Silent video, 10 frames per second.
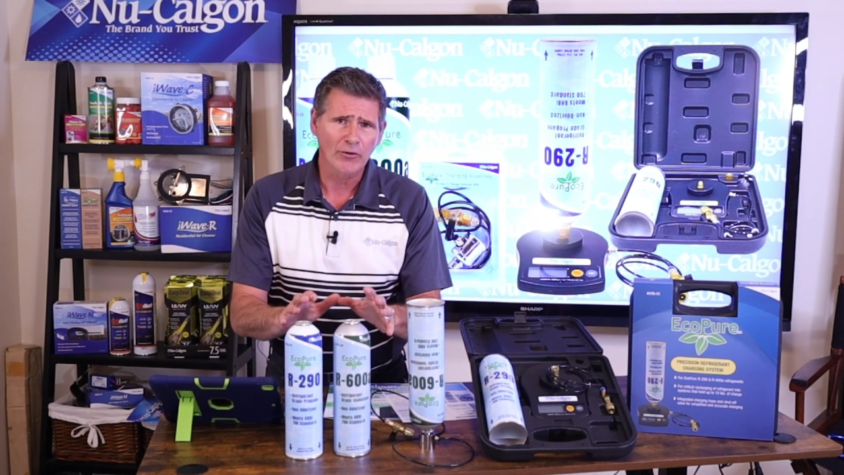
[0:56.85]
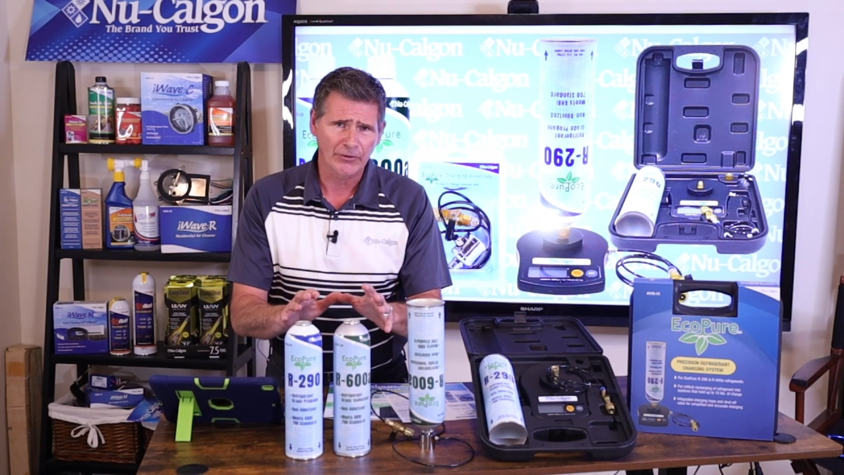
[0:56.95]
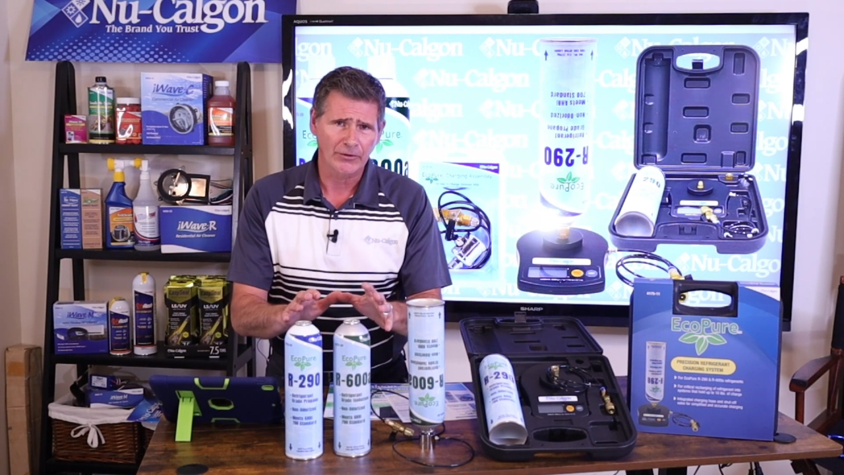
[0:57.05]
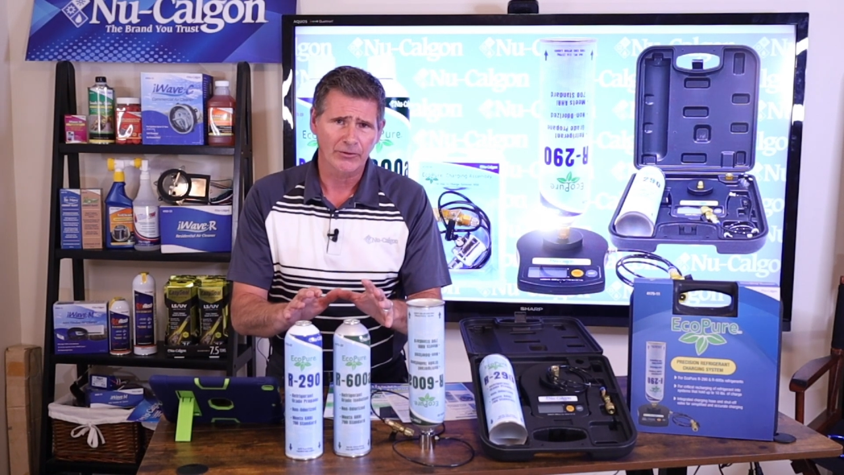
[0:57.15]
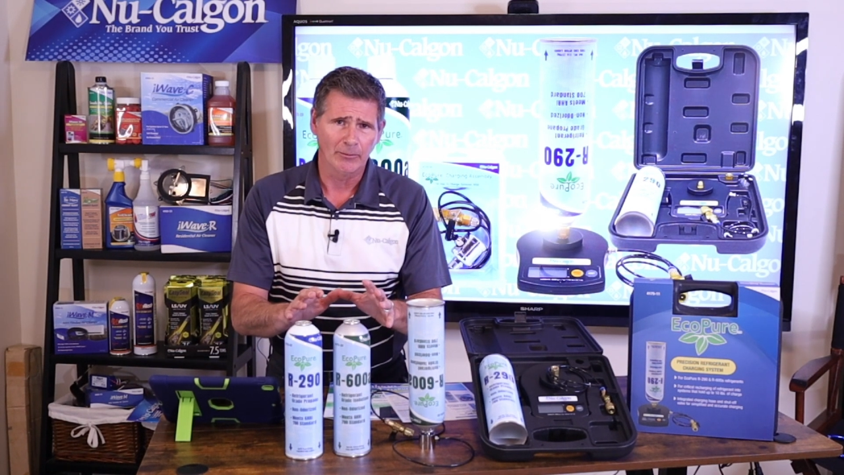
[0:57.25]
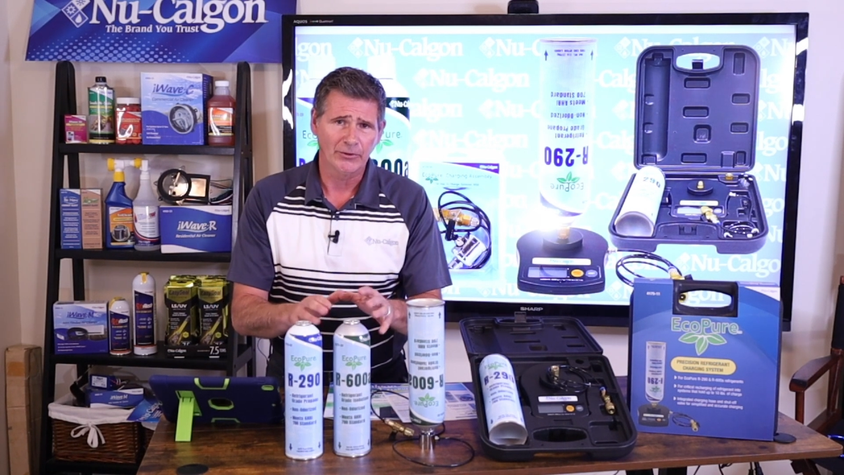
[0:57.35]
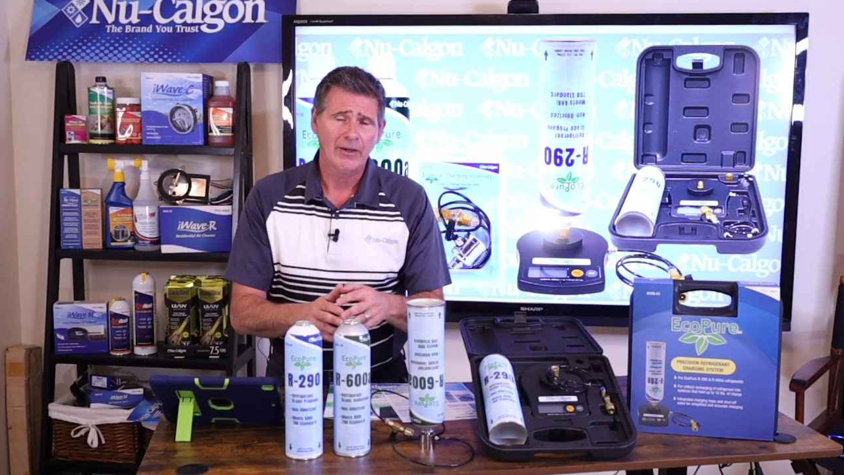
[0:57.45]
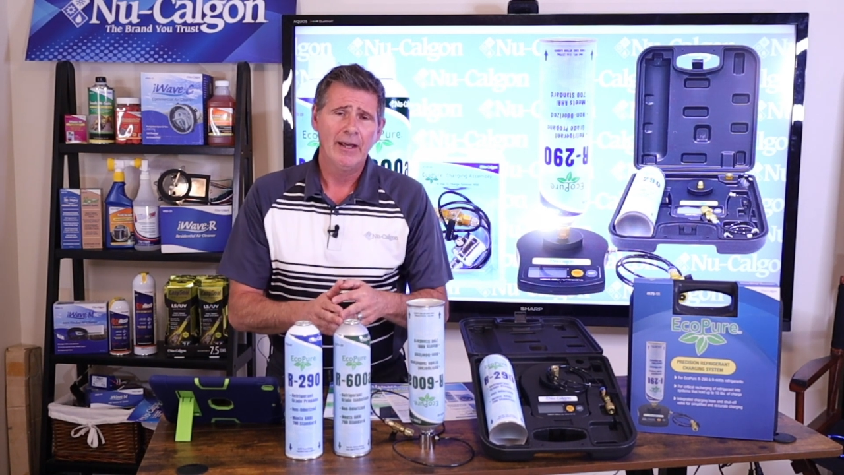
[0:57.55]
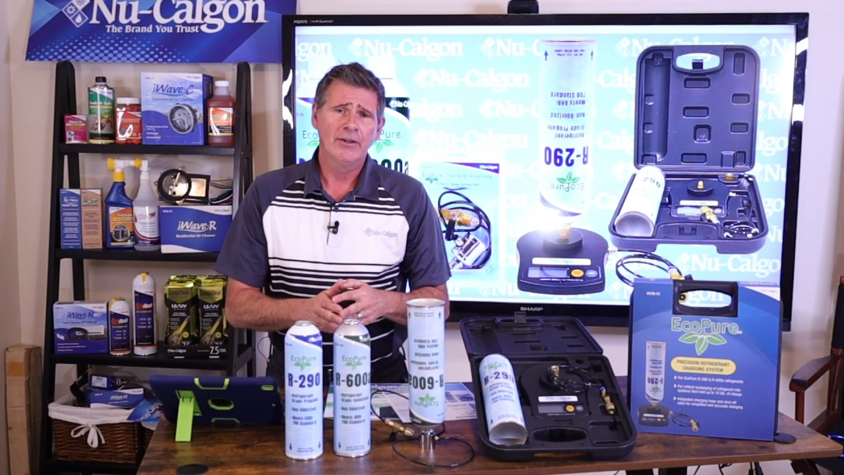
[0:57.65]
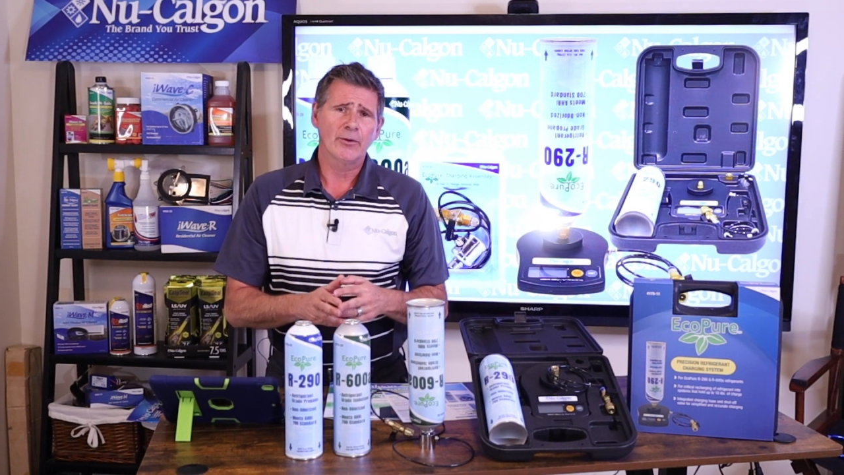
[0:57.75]
systems.
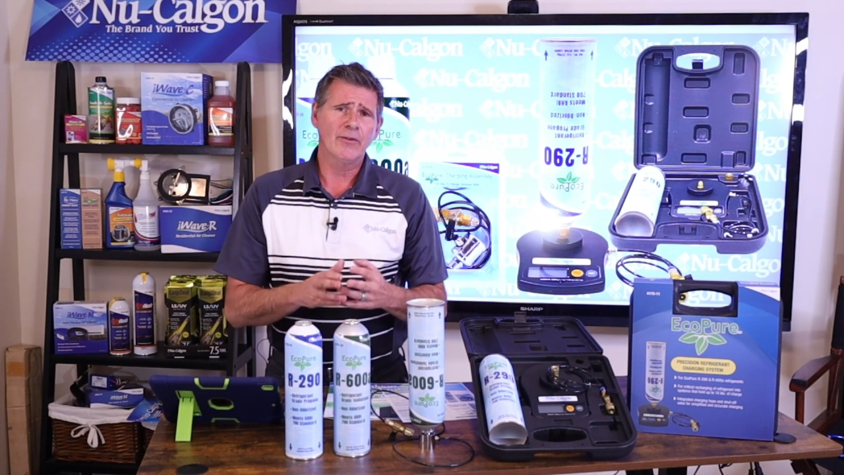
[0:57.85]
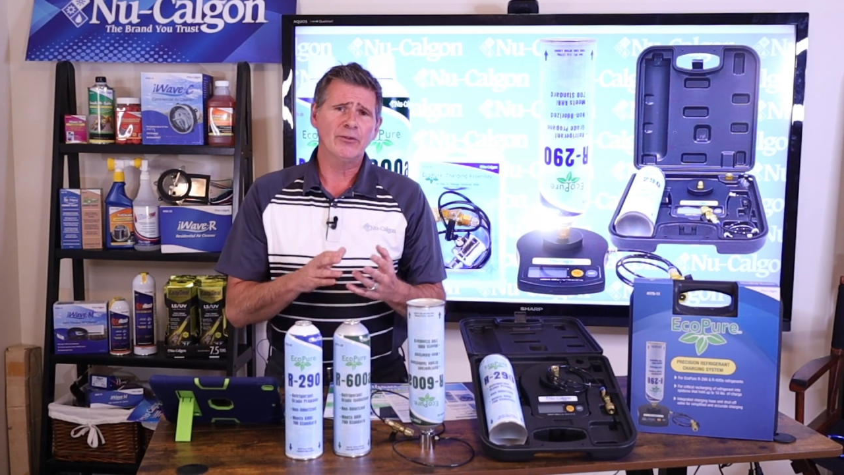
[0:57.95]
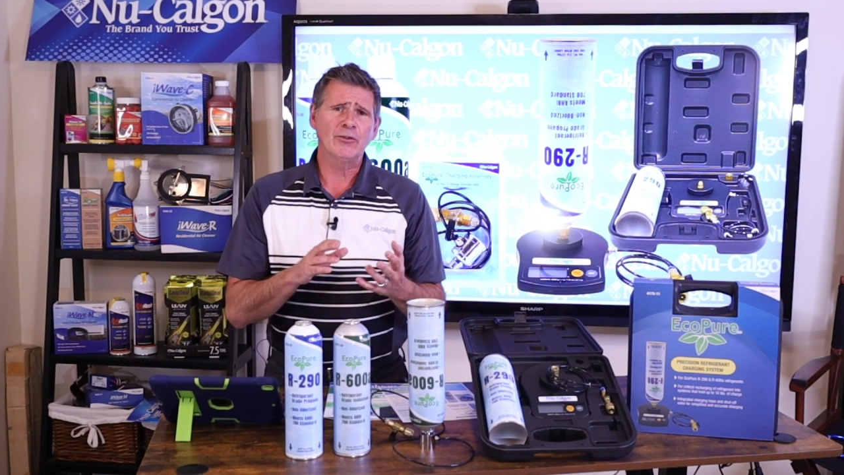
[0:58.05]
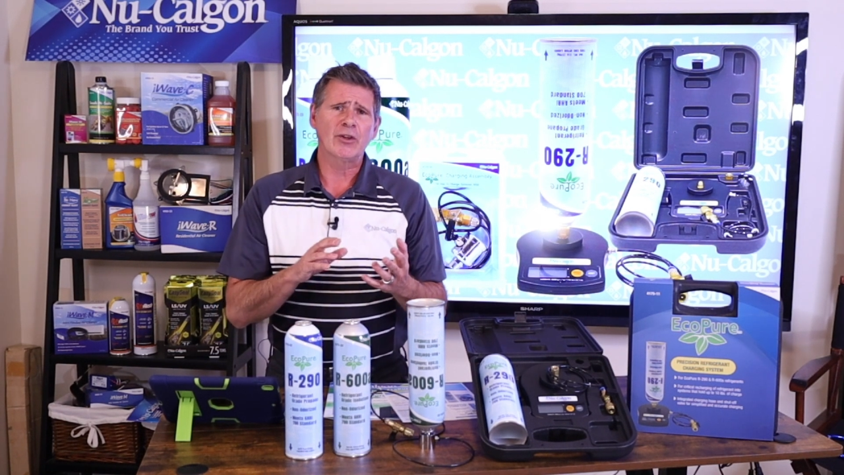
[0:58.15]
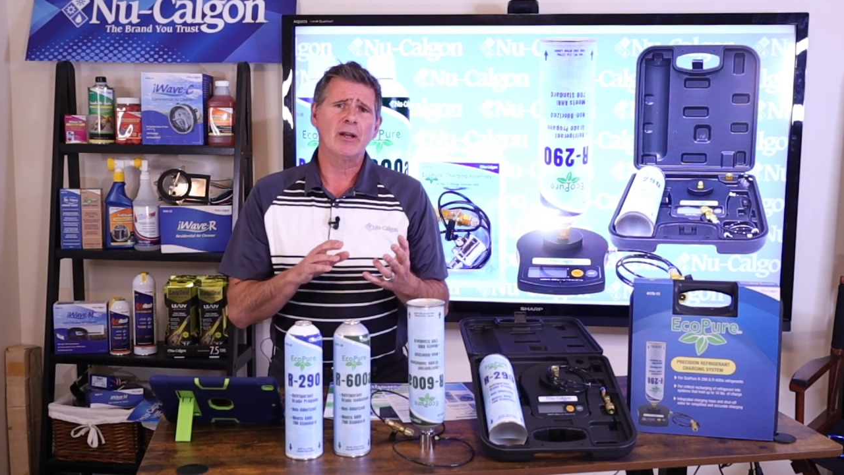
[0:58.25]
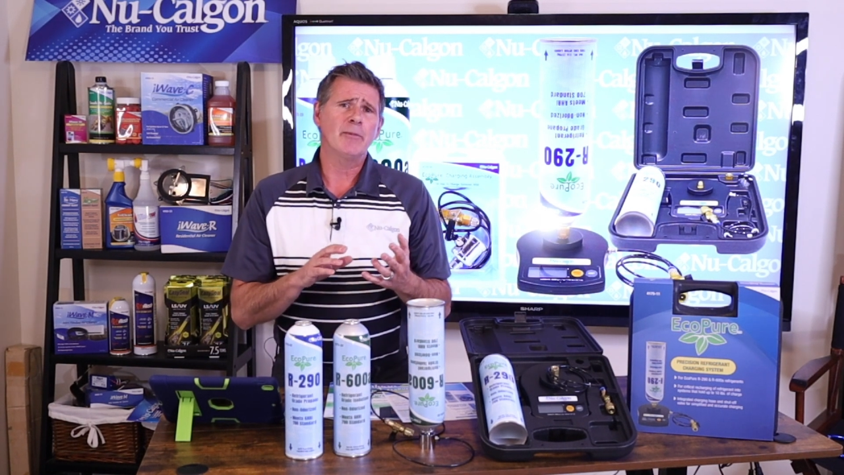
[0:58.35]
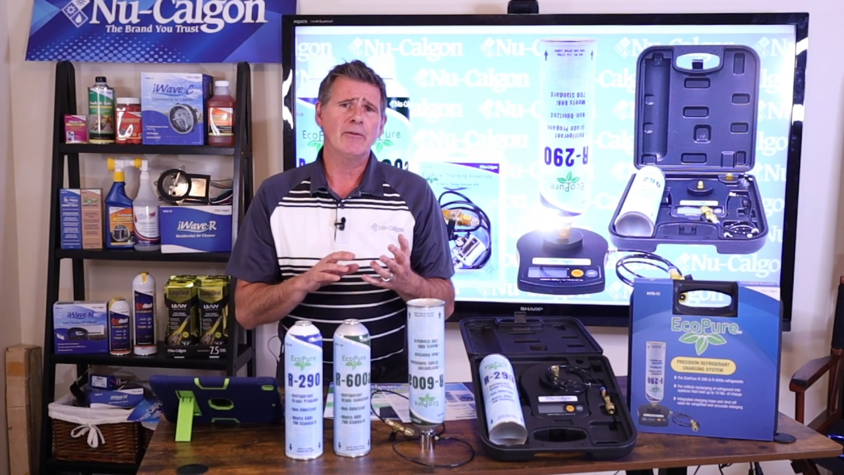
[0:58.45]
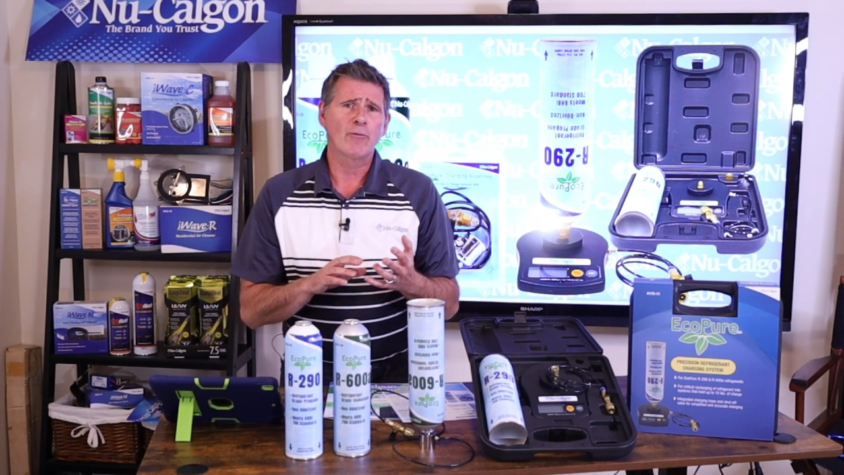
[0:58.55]
So this is going to be